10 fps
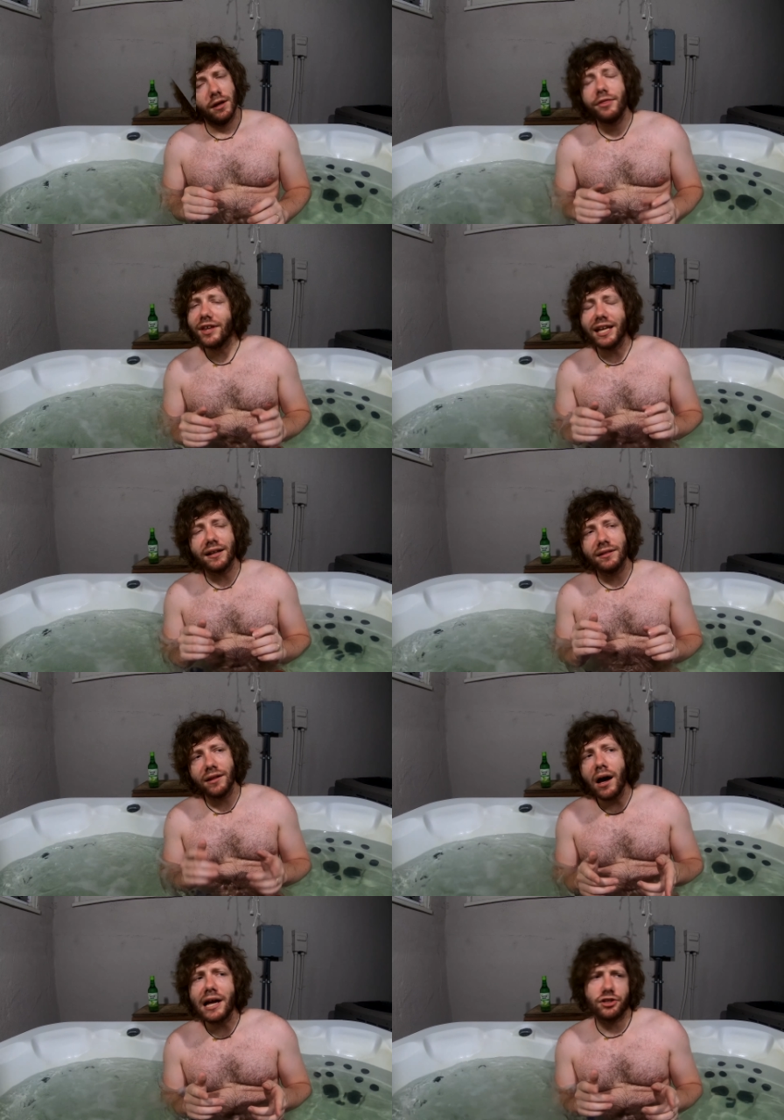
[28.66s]
The
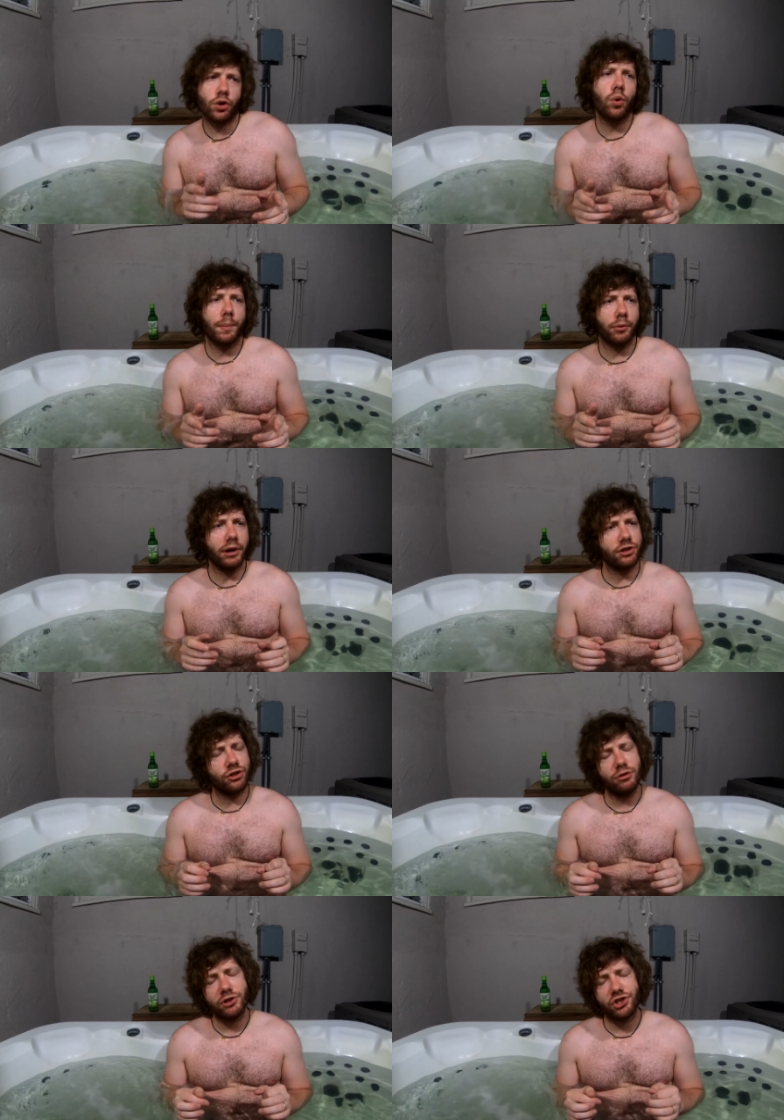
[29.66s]
Lot
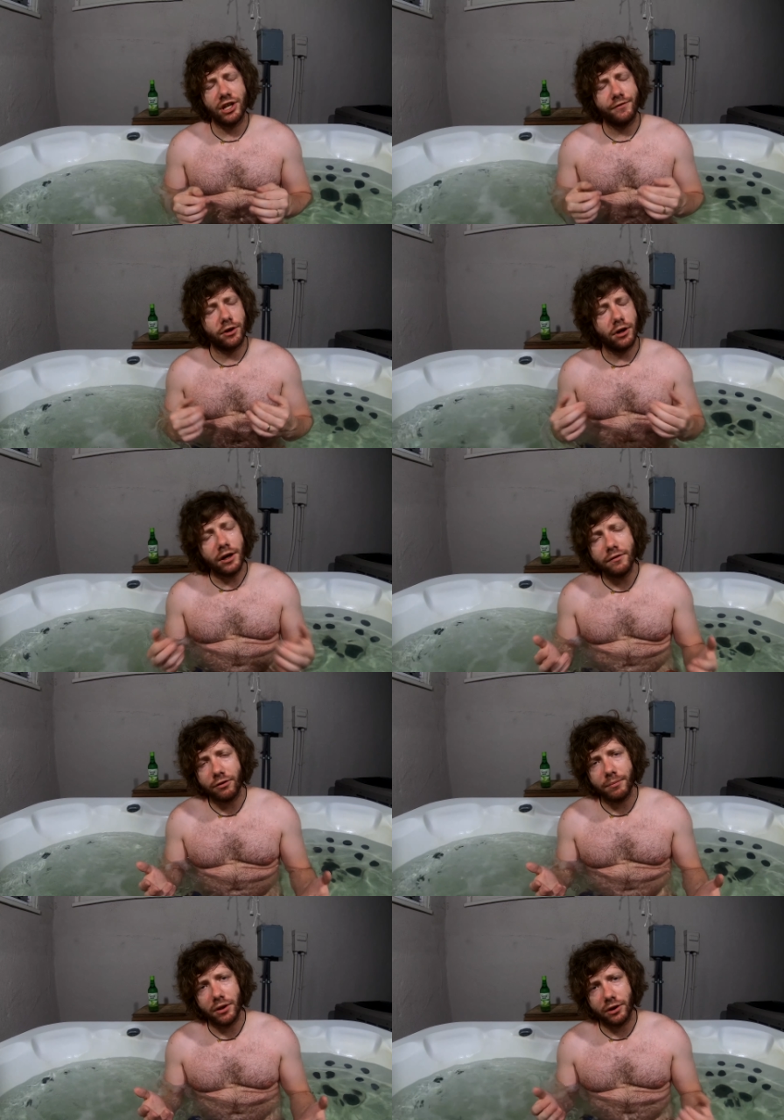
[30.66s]
Corporation, which, if you're
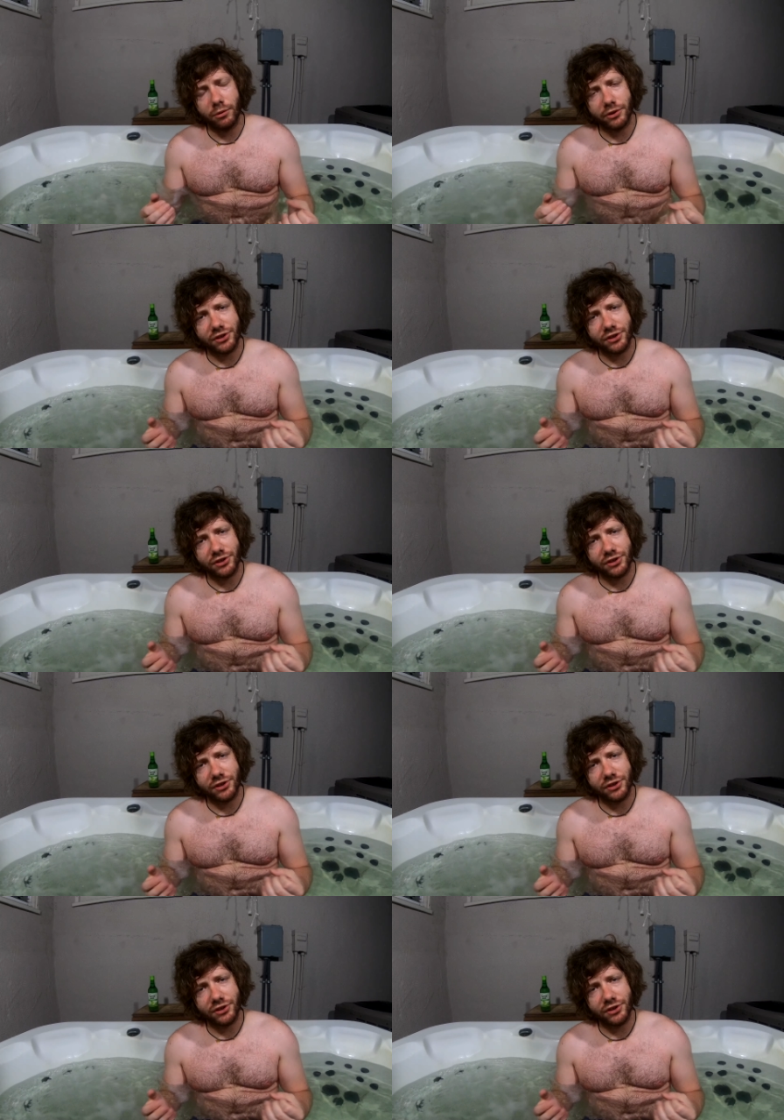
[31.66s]
unfamiliar with